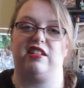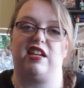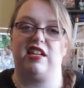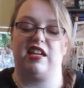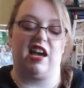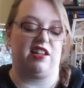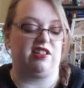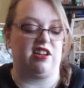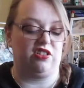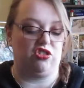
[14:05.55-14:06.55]
I need to cast
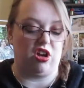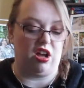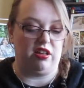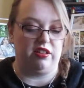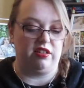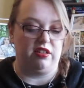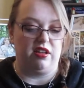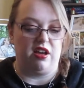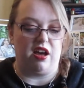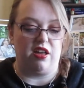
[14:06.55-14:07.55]
on a shawl.
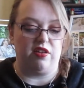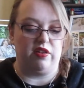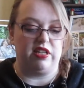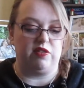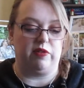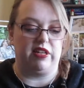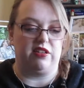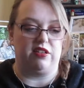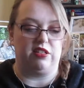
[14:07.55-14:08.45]
Although it is winter,